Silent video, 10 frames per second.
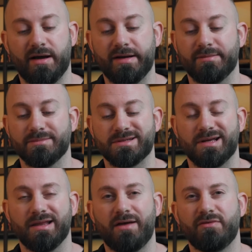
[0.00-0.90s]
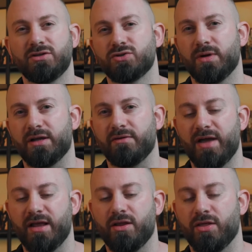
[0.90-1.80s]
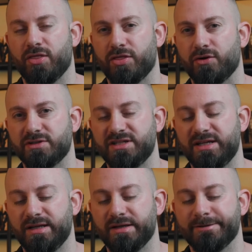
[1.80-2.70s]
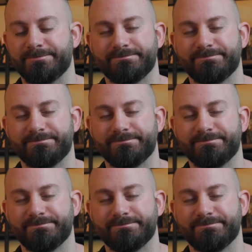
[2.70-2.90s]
items 11, 12, and 13.